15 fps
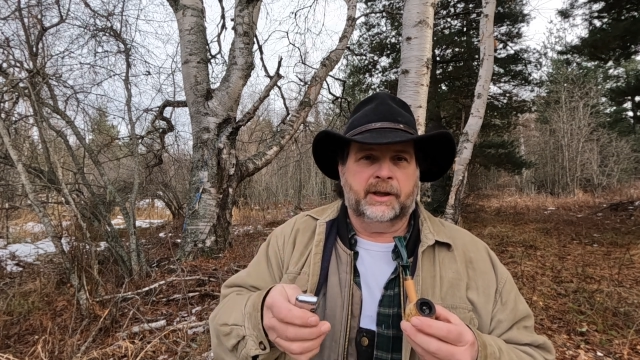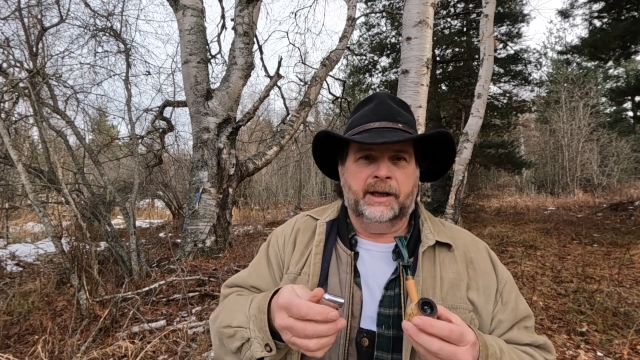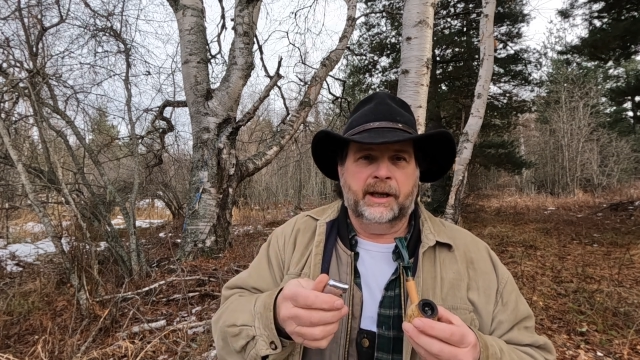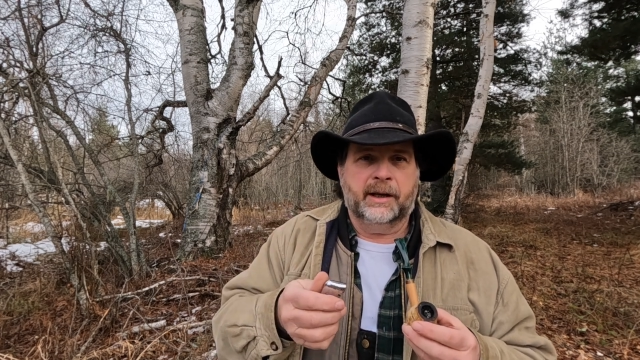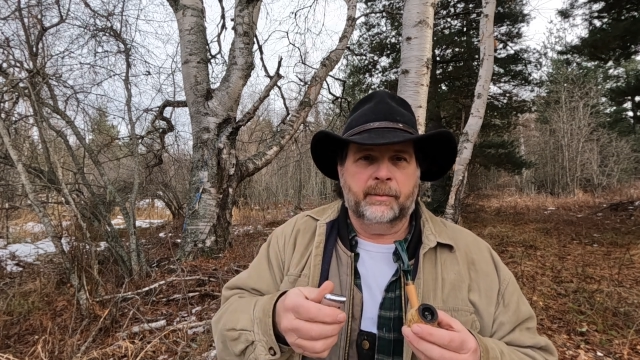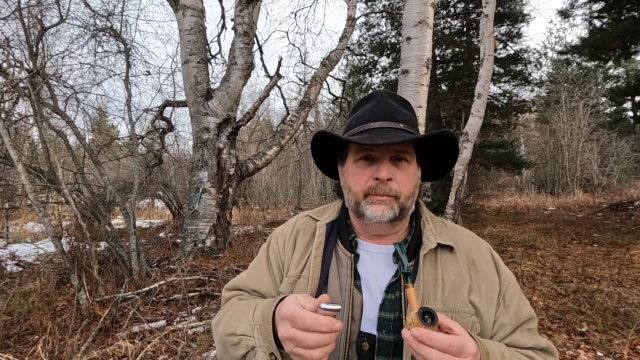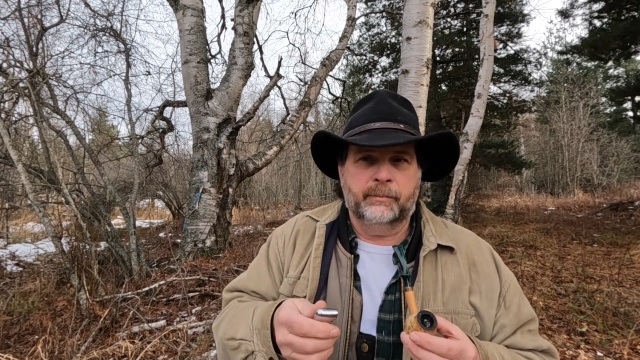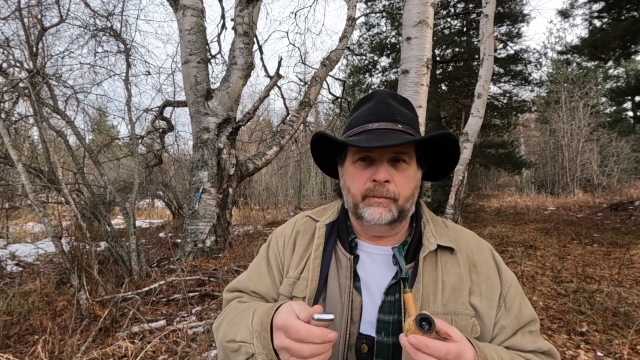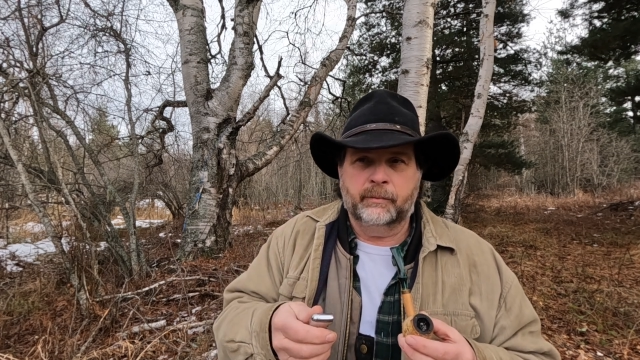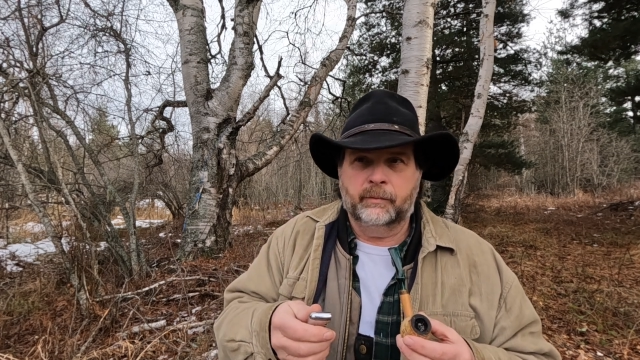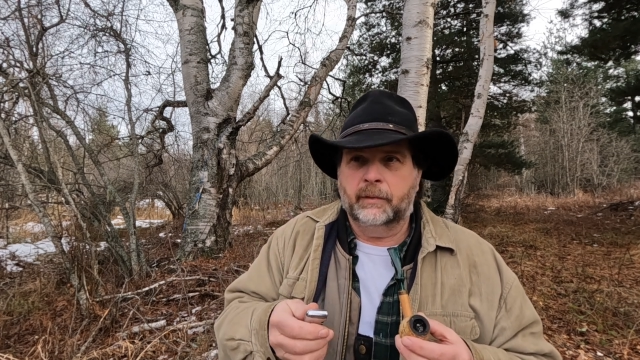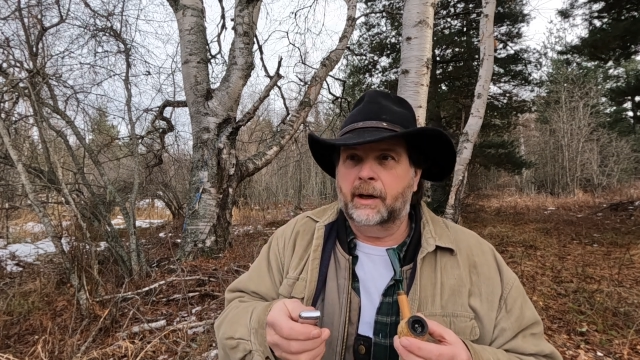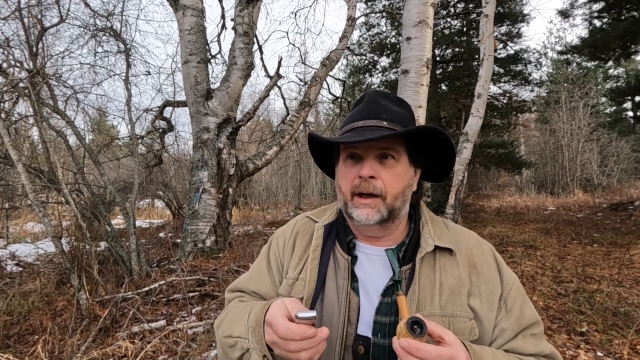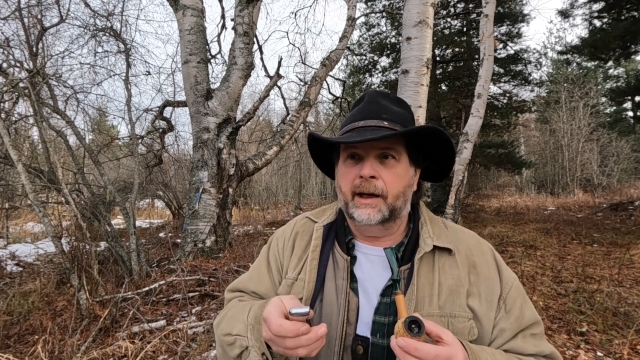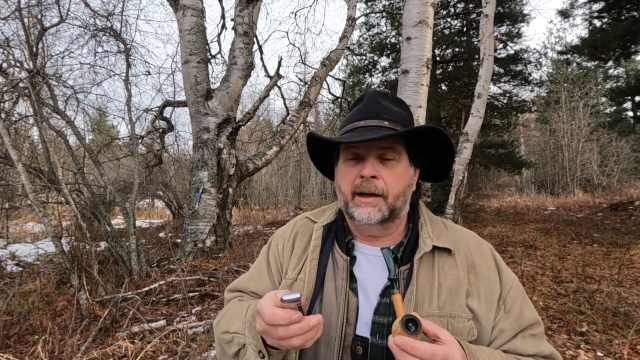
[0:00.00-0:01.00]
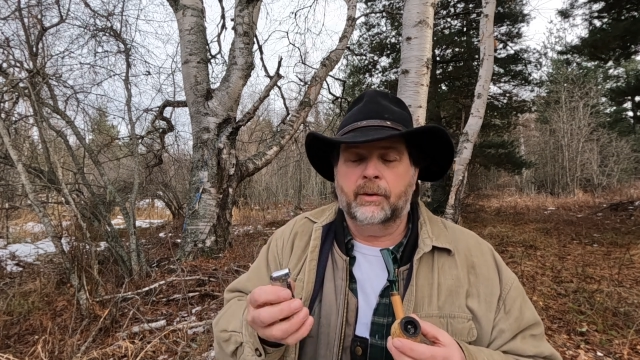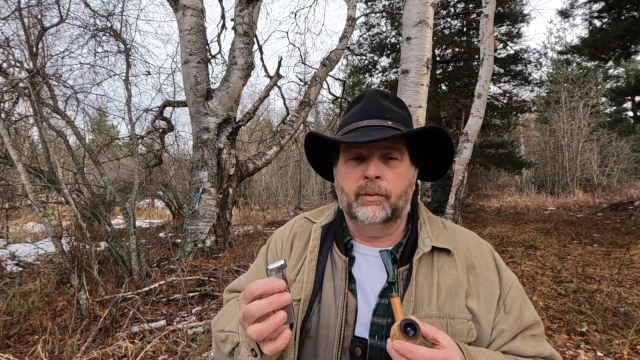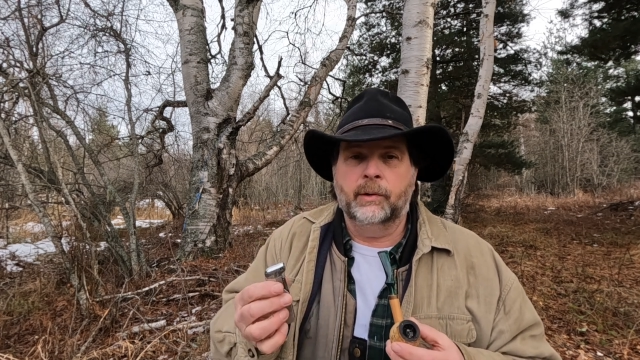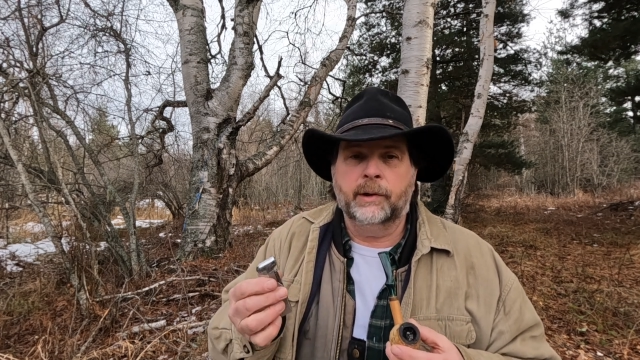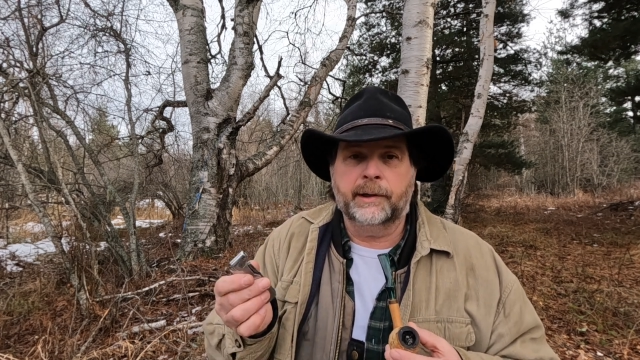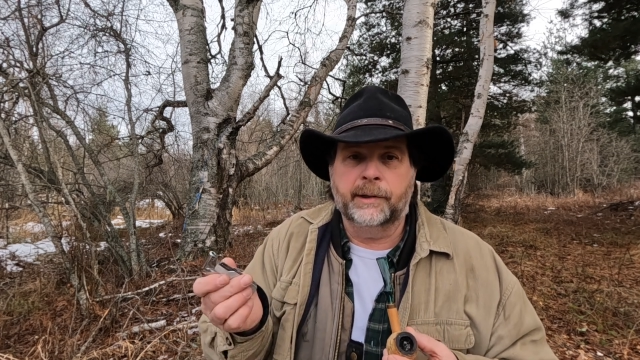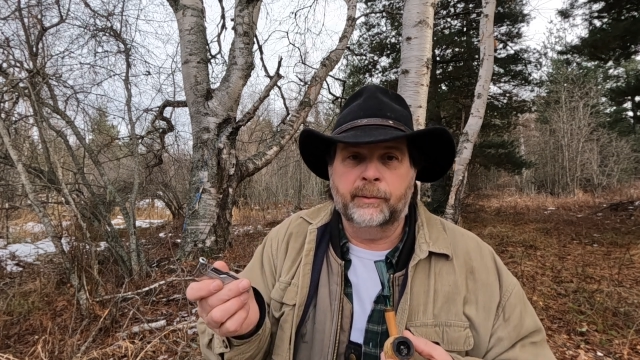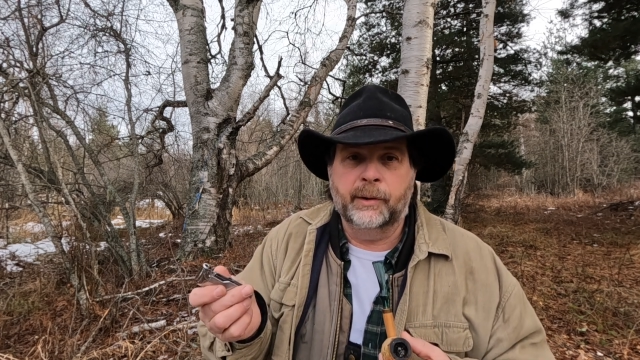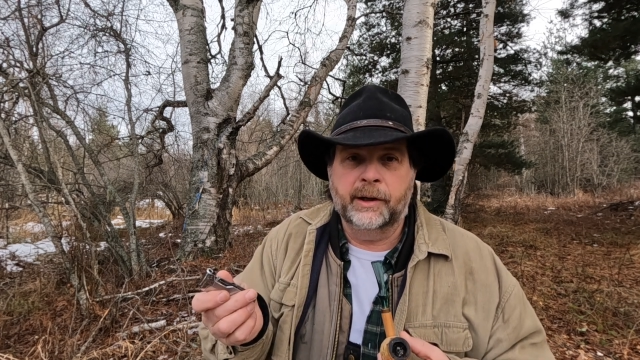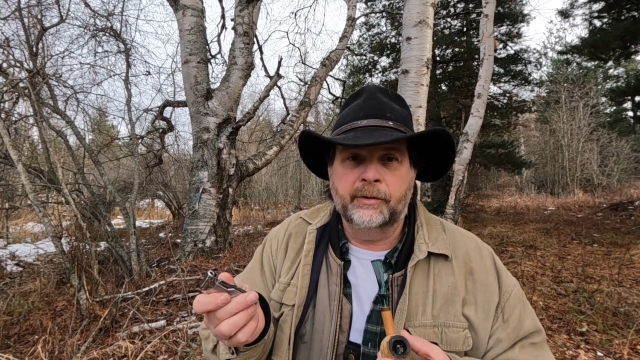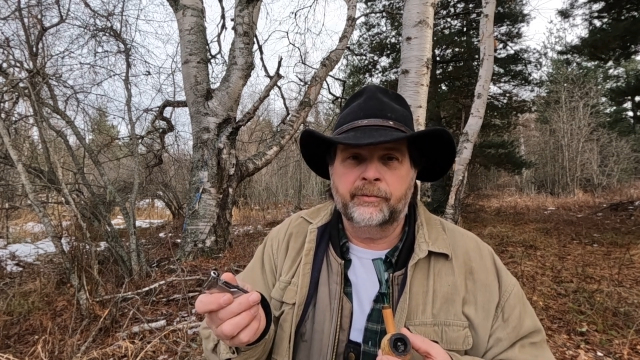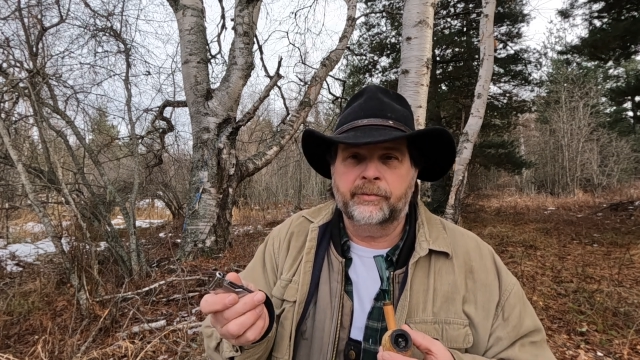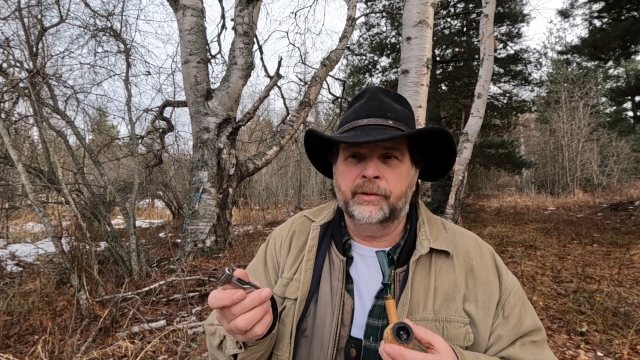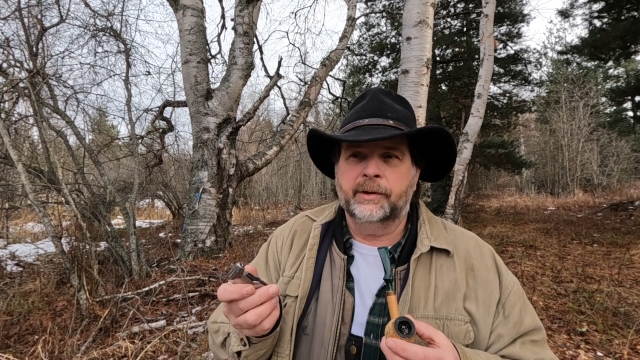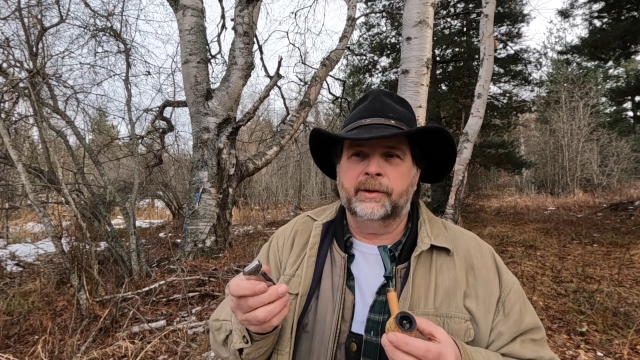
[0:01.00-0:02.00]
had a working one
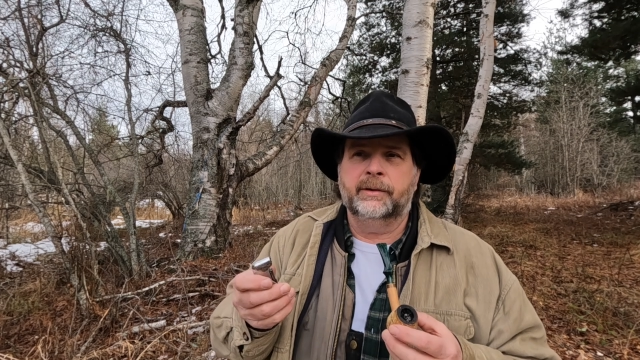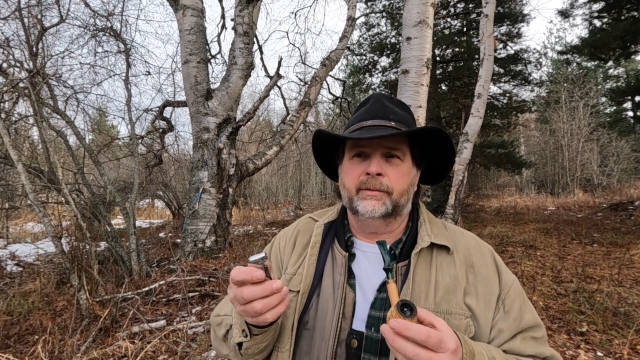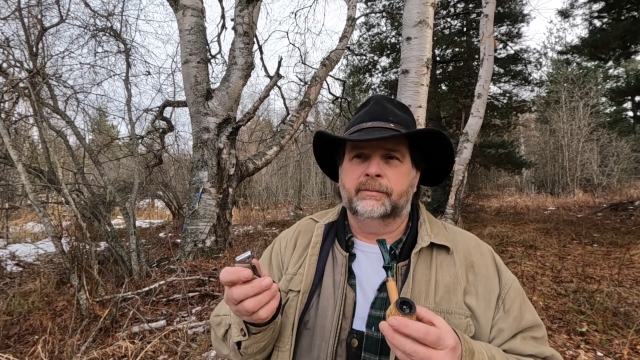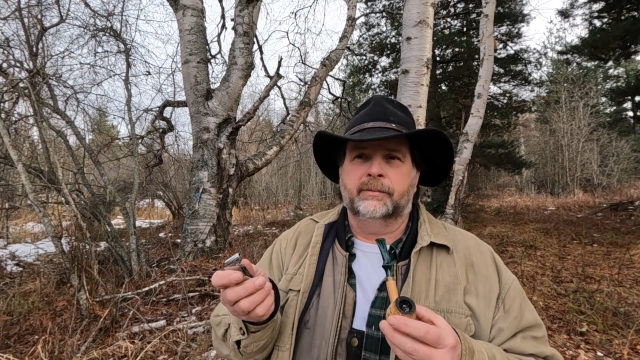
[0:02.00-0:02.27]
for